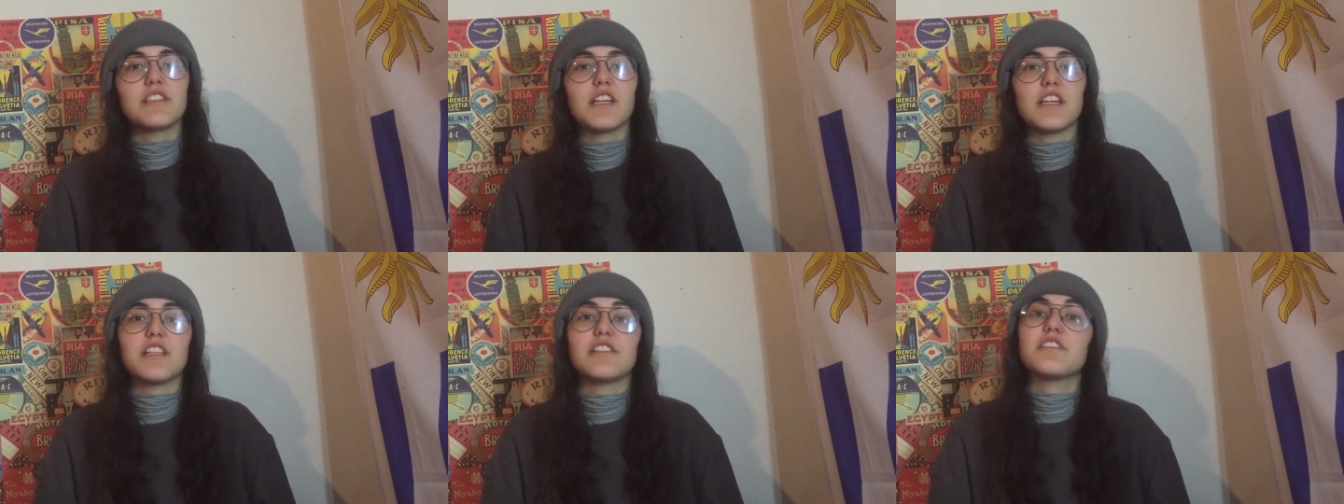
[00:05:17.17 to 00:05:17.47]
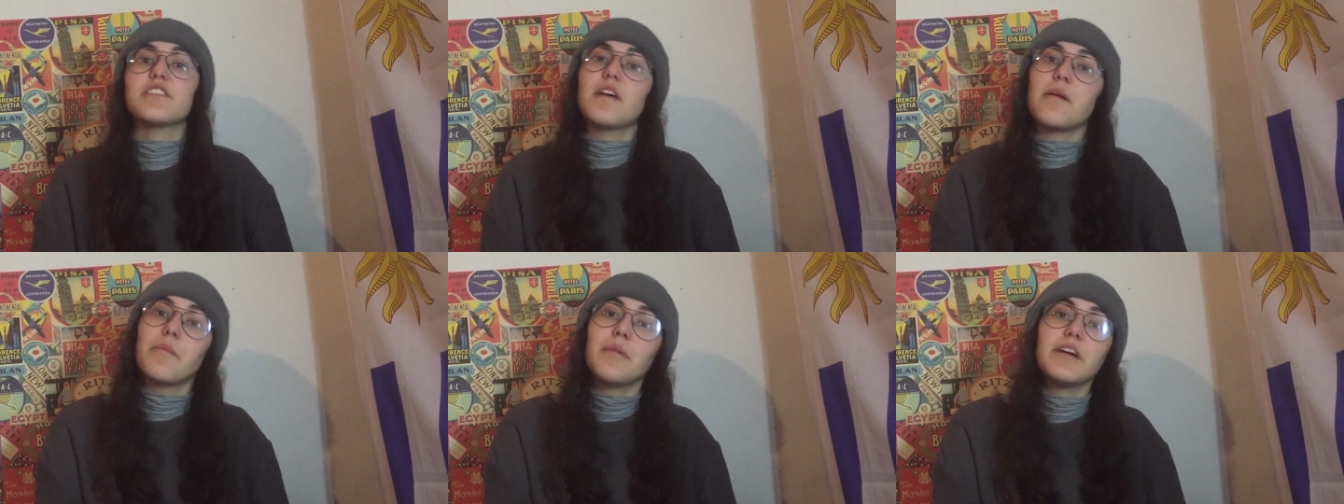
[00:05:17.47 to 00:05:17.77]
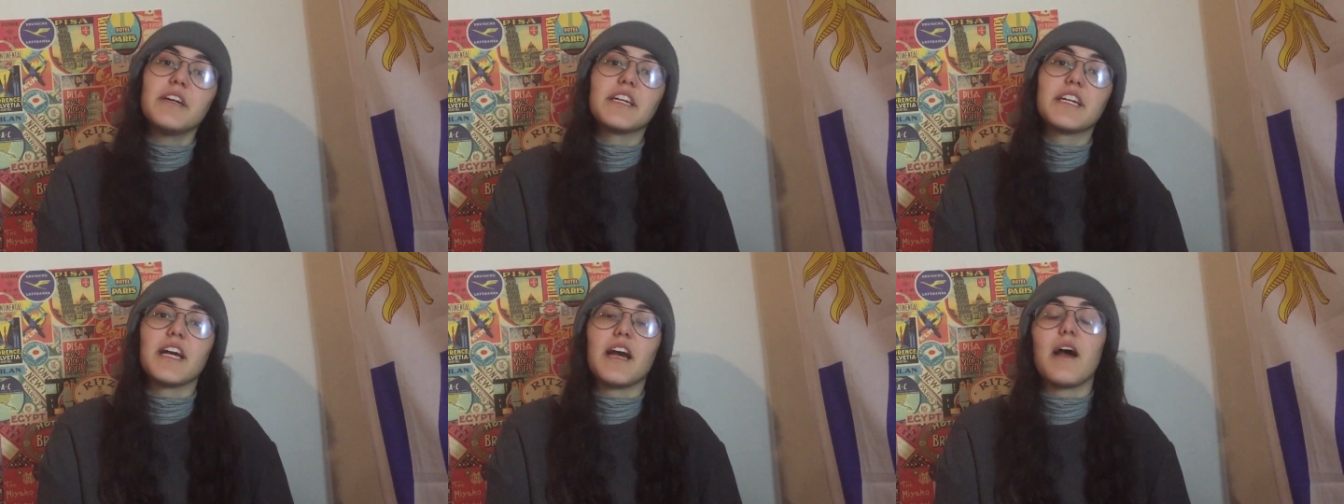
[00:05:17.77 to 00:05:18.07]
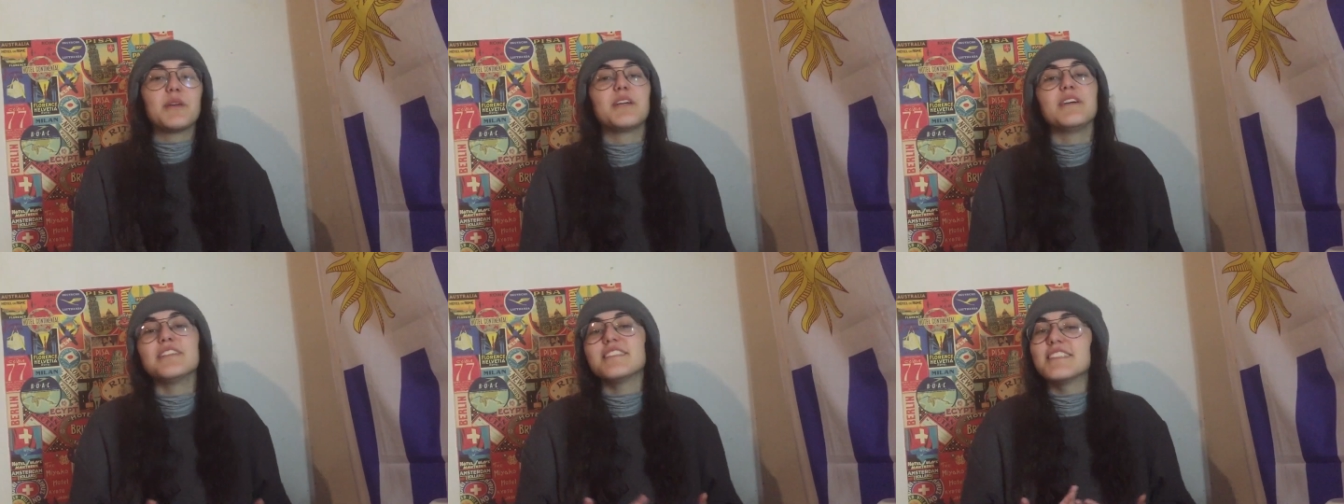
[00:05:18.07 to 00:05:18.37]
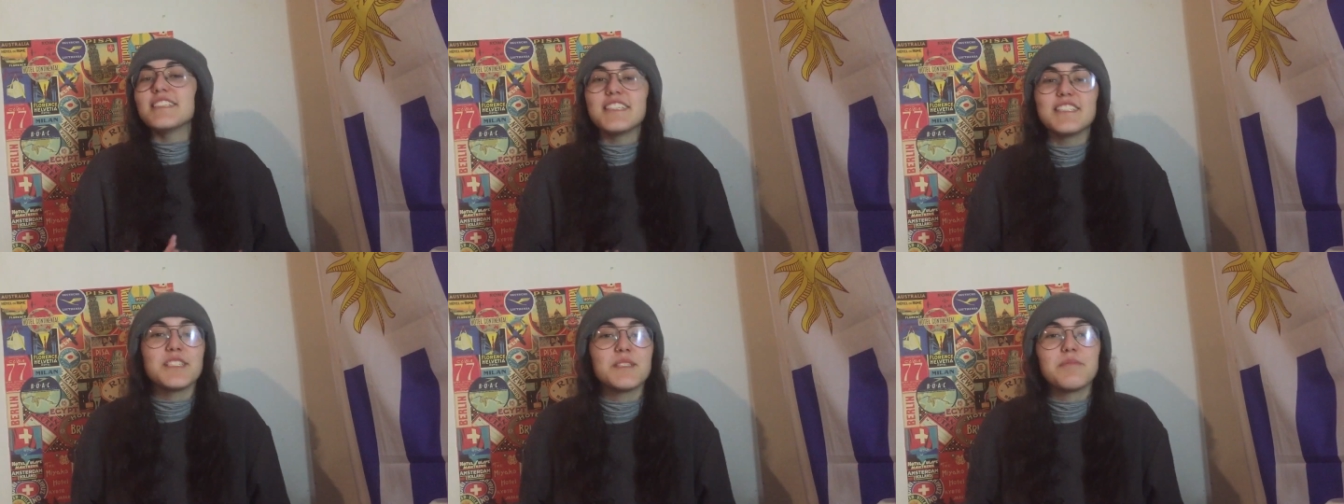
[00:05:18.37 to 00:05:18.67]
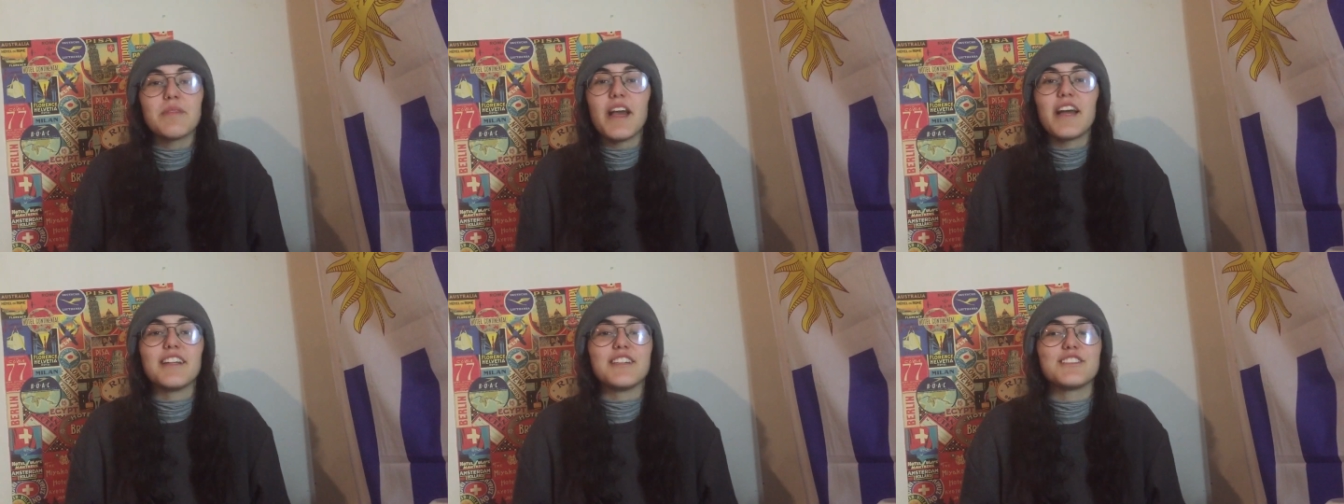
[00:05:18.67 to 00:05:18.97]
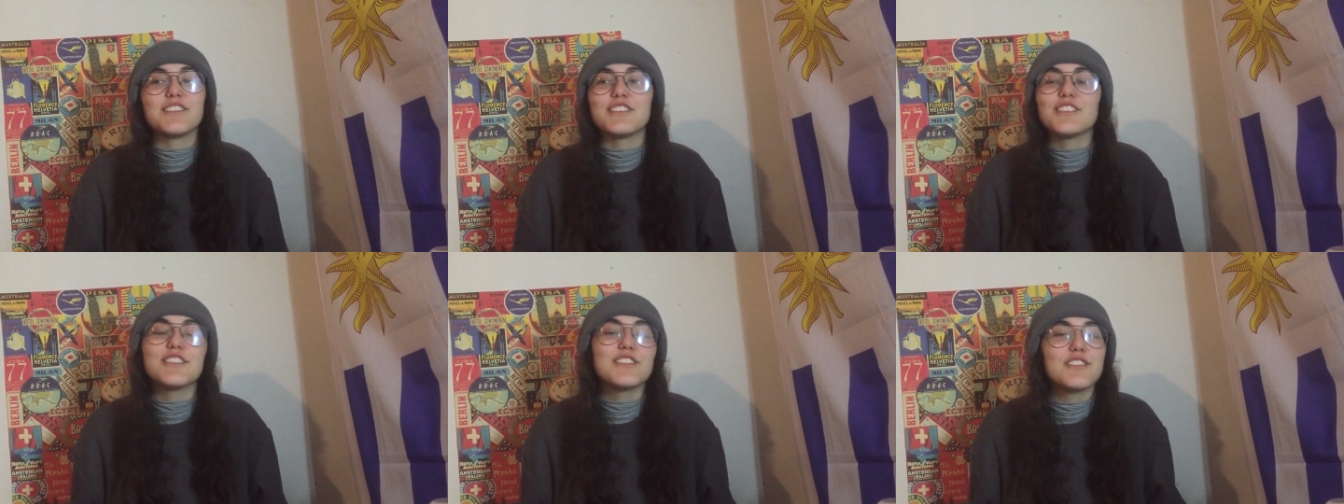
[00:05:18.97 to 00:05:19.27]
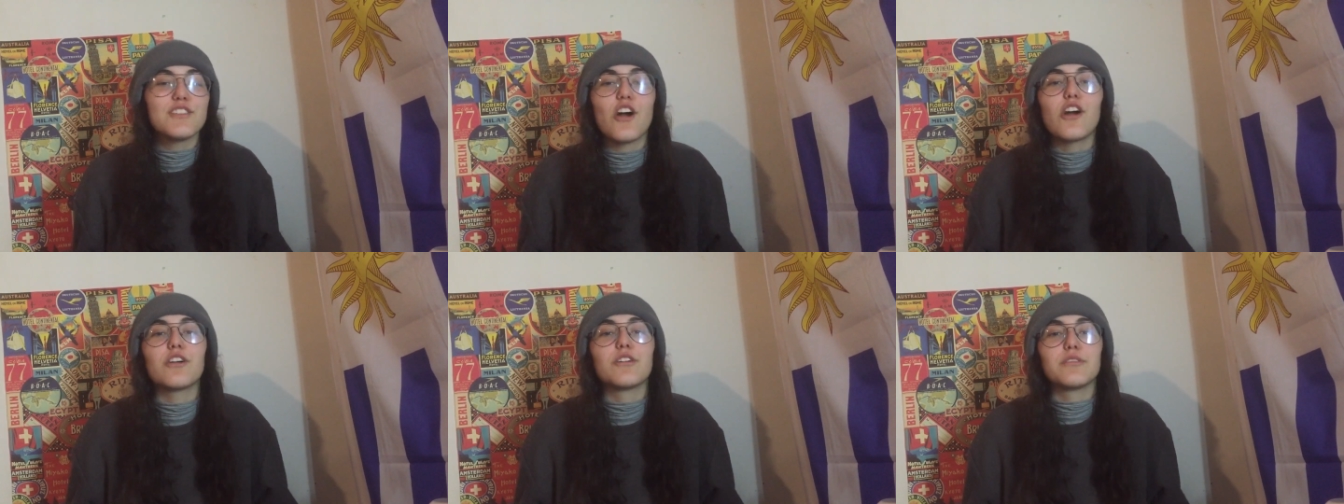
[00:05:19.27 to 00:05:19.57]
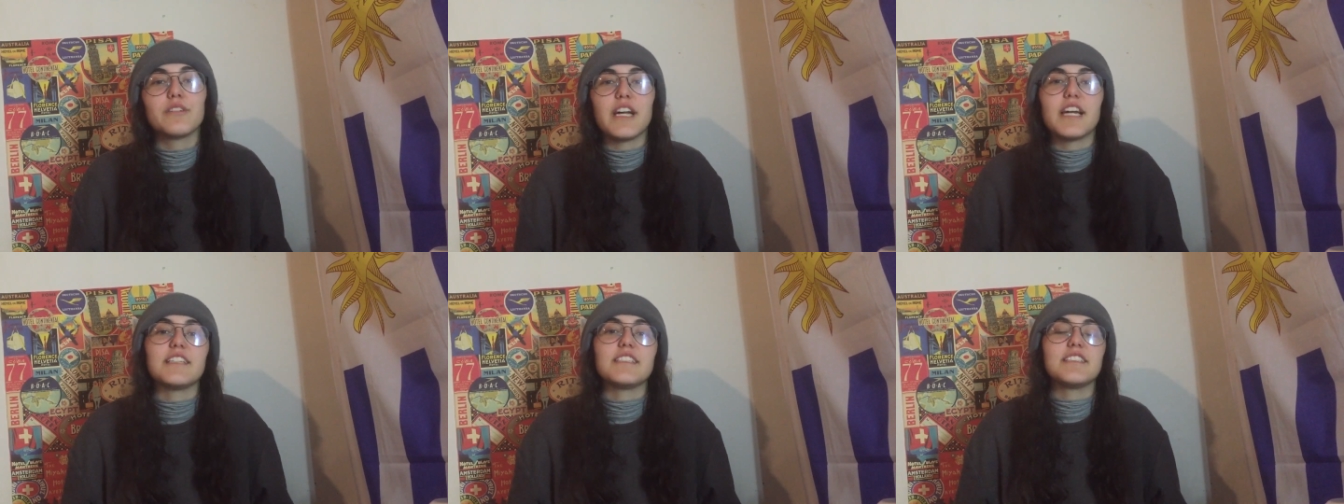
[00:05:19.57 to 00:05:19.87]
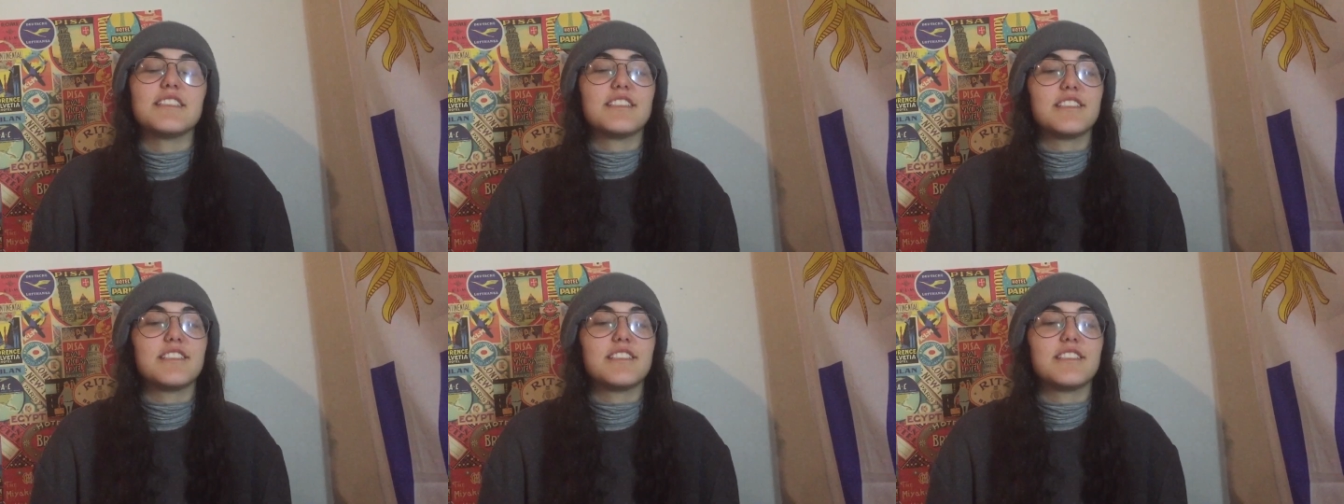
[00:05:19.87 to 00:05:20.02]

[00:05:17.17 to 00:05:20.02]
States America because in Spanish that's not correct.